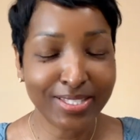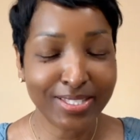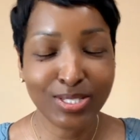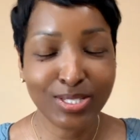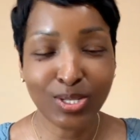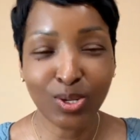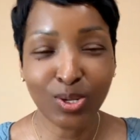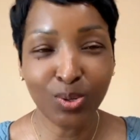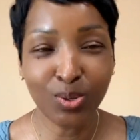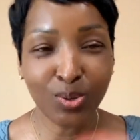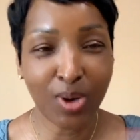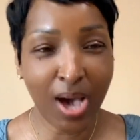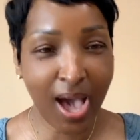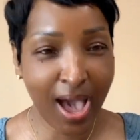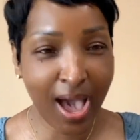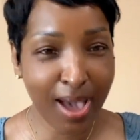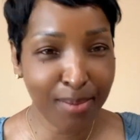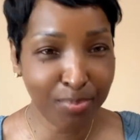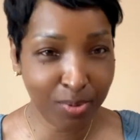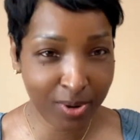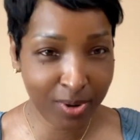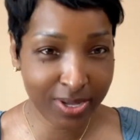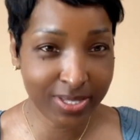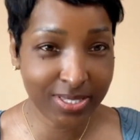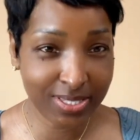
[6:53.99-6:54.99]
So I
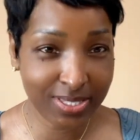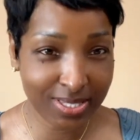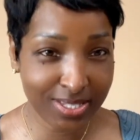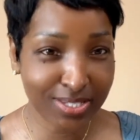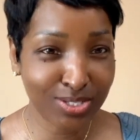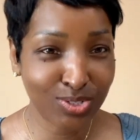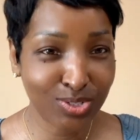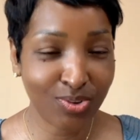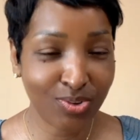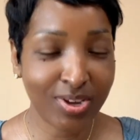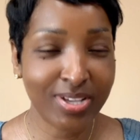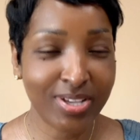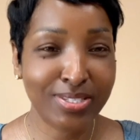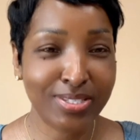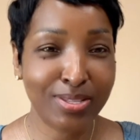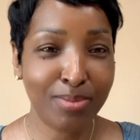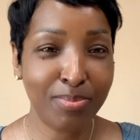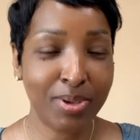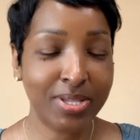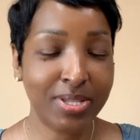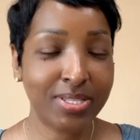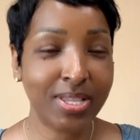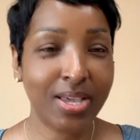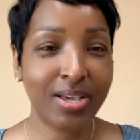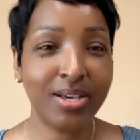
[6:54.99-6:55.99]
pressed this dress the
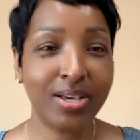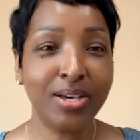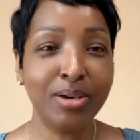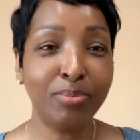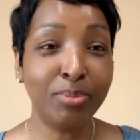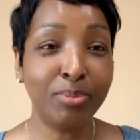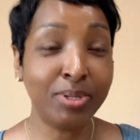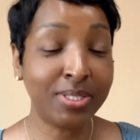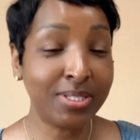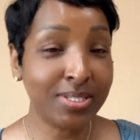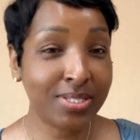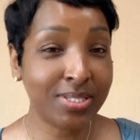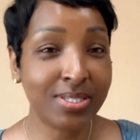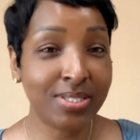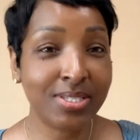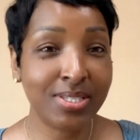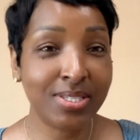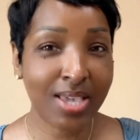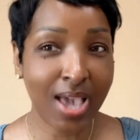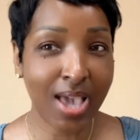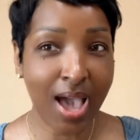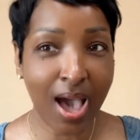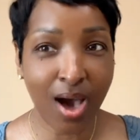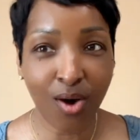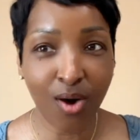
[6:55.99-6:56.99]
best I could, but this is the
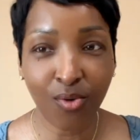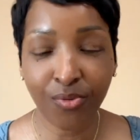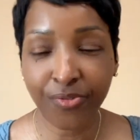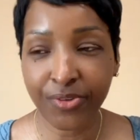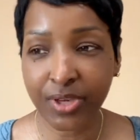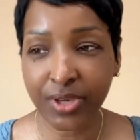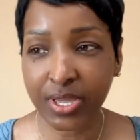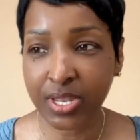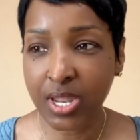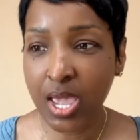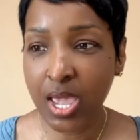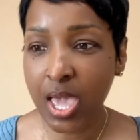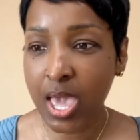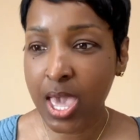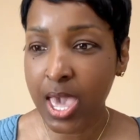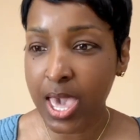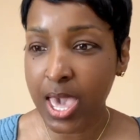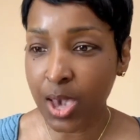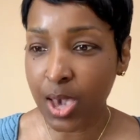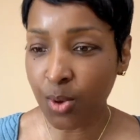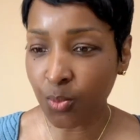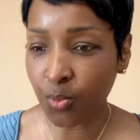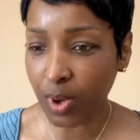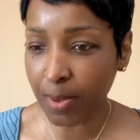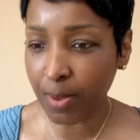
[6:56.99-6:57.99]
outfit.
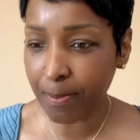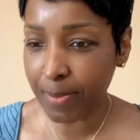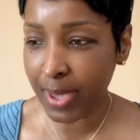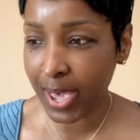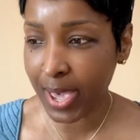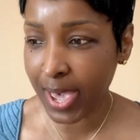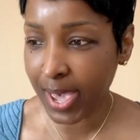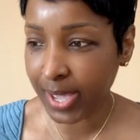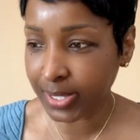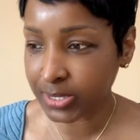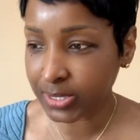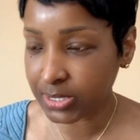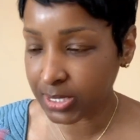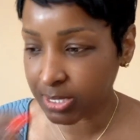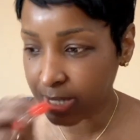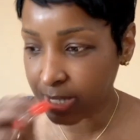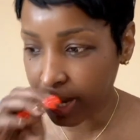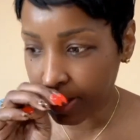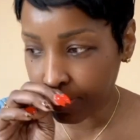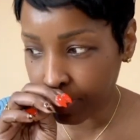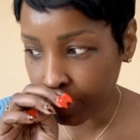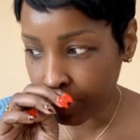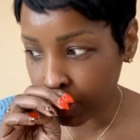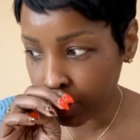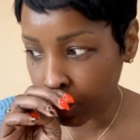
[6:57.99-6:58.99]
And what bag did I
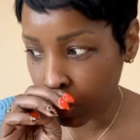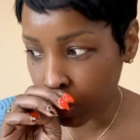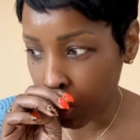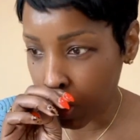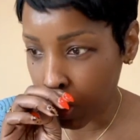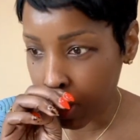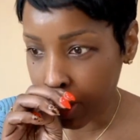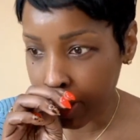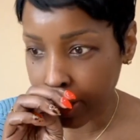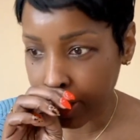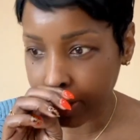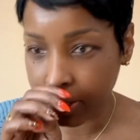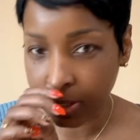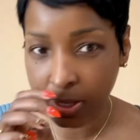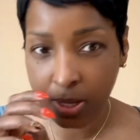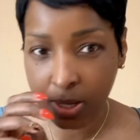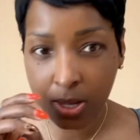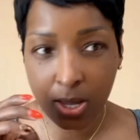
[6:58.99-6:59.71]
put on?